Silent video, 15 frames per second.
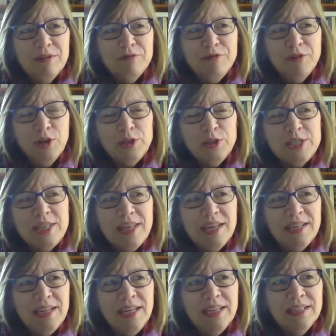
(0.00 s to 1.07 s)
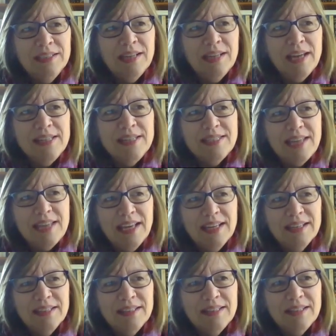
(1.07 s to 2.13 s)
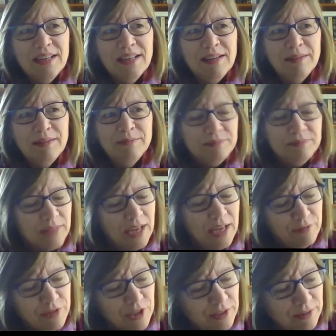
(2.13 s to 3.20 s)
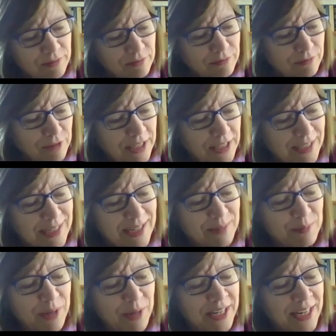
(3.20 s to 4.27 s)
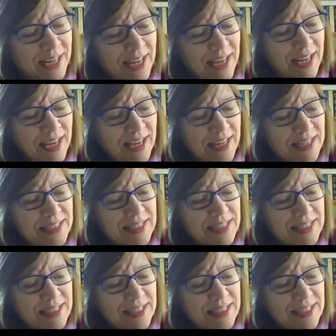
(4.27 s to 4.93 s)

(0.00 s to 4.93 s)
verse that in Isaiah, I have to read it, but it